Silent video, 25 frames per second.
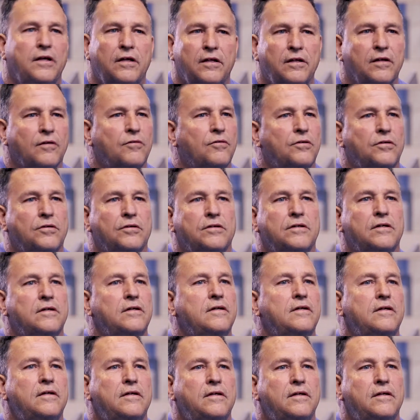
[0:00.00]
in the corner
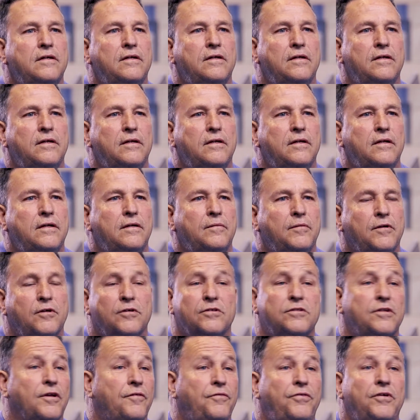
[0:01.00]

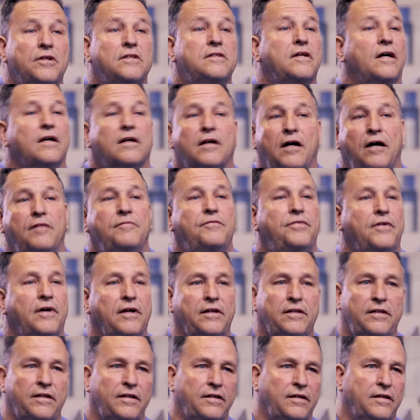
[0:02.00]
because it feels like I'm
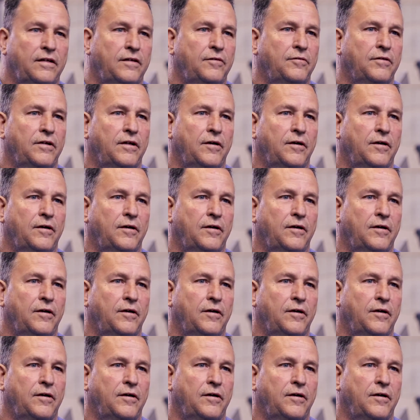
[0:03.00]
fighting, you know